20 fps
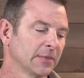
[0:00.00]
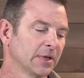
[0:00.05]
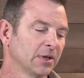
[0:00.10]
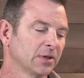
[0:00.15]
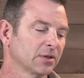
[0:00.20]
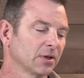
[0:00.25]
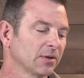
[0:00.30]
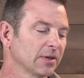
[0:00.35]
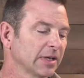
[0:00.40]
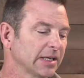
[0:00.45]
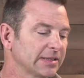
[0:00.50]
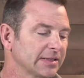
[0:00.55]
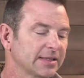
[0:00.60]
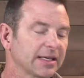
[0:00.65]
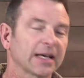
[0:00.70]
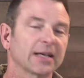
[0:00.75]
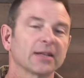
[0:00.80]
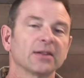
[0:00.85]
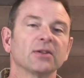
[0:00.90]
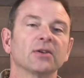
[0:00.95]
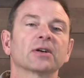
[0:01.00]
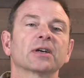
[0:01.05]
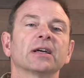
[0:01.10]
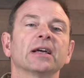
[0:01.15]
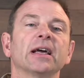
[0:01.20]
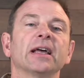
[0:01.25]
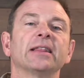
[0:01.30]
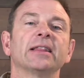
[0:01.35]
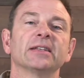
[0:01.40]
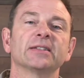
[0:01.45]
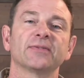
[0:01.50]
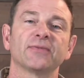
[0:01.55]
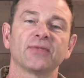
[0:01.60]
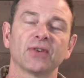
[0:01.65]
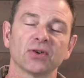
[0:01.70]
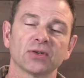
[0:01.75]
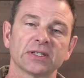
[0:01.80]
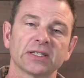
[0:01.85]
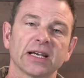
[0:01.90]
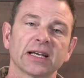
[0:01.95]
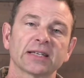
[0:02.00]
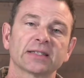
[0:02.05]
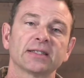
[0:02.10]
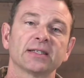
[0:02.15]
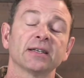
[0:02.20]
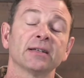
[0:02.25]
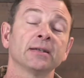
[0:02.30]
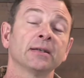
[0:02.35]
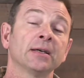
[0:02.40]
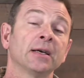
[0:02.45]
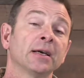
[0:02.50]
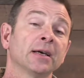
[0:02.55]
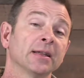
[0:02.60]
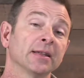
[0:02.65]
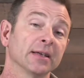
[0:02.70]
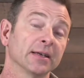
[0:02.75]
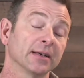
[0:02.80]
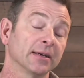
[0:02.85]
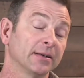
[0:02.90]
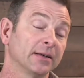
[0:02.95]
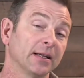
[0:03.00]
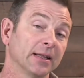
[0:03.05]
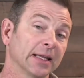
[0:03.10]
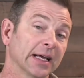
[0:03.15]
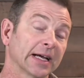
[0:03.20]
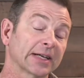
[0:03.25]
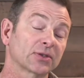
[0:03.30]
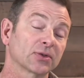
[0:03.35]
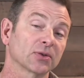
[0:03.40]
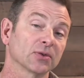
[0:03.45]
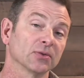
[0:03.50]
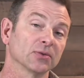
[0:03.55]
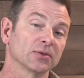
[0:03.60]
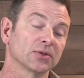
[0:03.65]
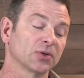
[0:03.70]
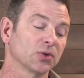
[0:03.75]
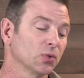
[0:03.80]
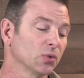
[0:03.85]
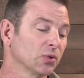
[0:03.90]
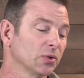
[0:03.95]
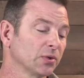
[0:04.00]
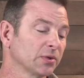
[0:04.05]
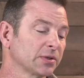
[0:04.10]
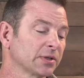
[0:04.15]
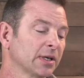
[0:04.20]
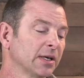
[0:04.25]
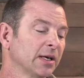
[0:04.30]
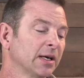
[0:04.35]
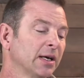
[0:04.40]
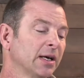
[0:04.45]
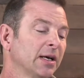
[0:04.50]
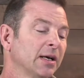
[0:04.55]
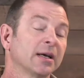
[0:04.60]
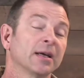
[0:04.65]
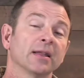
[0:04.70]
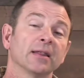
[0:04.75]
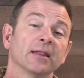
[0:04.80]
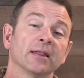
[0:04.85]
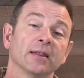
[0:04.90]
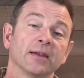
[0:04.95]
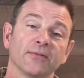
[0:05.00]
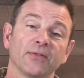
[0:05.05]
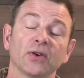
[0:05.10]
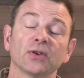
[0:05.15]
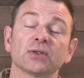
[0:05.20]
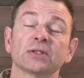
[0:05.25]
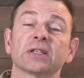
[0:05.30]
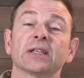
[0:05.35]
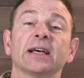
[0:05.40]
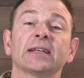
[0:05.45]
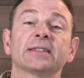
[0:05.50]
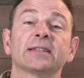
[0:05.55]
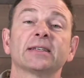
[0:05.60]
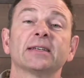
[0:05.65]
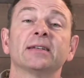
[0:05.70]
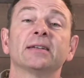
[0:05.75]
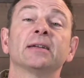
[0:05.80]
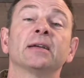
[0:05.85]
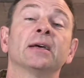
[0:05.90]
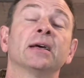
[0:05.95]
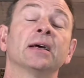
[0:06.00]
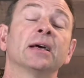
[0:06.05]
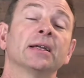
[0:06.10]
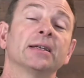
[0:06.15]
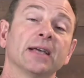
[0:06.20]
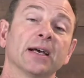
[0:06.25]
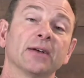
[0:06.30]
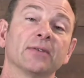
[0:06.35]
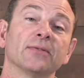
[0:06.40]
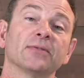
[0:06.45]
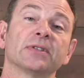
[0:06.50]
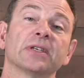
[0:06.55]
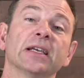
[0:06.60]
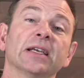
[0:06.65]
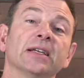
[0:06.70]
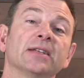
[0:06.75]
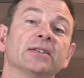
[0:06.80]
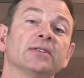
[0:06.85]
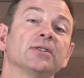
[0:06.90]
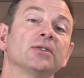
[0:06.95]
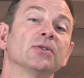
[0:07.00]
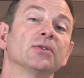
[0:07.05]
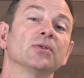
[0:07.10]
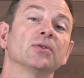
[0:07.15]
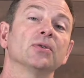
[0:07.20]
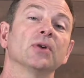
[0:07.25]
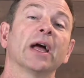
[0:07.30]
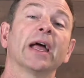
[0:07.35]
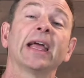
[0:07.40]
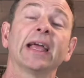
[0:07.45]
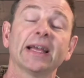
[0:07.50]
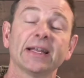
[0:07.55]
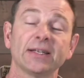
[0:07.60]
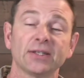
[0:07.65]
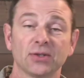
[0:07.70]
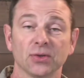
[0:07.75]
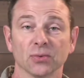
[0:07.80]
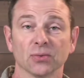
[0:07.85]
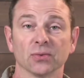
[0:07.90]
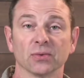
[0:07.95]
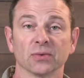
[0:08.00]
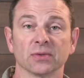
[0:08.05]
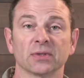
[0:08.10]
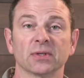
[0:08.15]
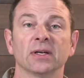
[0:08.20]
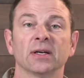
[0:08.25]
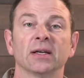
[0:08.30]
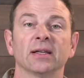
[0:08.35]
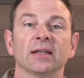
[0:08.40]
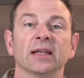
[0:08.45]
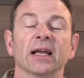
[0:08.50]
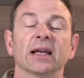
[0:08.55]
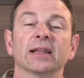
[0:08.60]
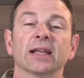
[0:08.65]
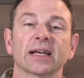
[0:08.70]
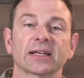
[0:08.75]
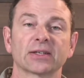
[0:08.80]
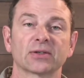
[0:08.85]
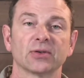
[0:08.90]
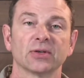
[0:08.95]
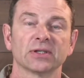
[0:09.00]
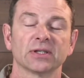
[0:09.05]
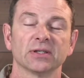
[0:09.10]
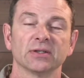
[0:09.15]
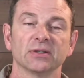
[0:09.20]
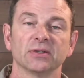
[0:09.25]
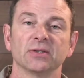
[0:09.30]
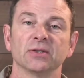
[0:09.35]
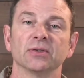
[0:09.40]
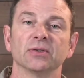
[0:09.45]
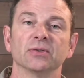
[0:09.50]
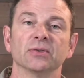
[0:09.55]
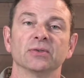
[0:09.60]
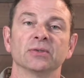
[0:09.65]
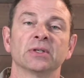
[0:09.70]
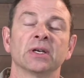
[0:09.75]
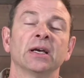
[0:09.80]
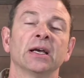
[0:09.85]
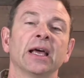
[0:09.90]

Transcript: So let's take a look at this first section, the electrical tools. The first lesson delves into hand tools that electricians use